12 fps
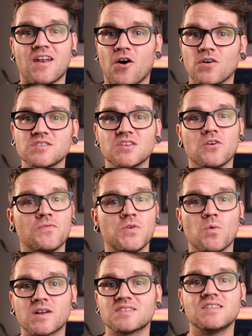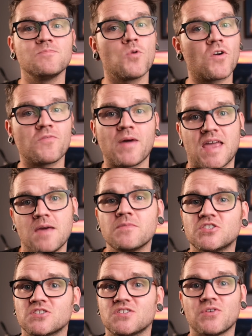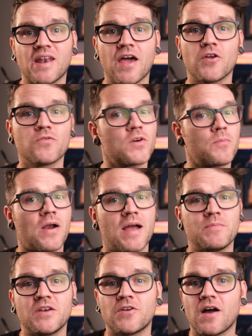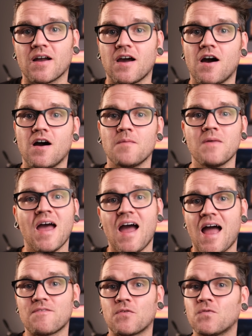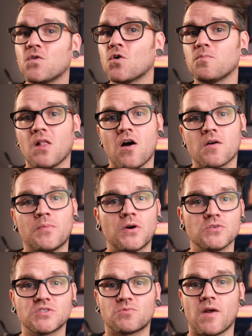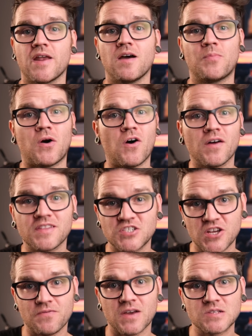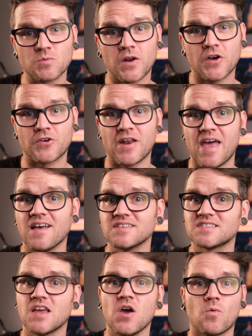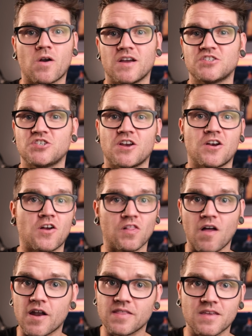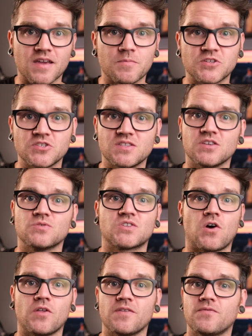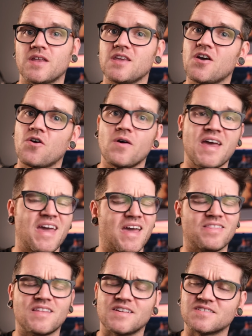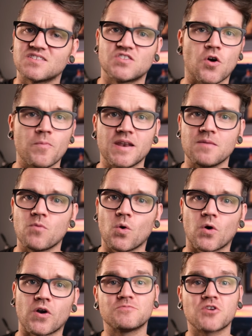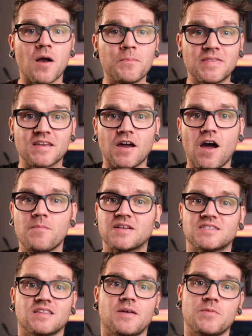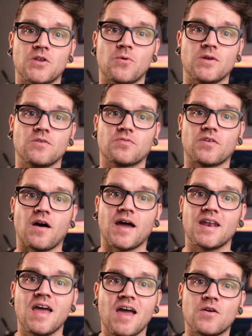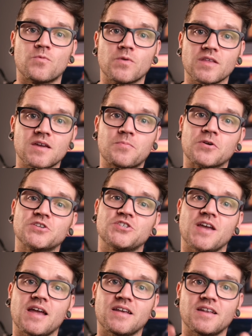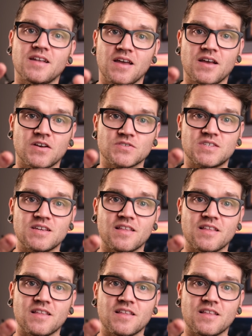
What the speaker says: also, if you want to see more of my images, you can head over to brianmayer.com. I have a full blog post right up on the GFX100S where I share a lot of the images that you saw in the video, and then so many more. Drop in the comments and let me know what you thought. Really appreciate it. I'll see you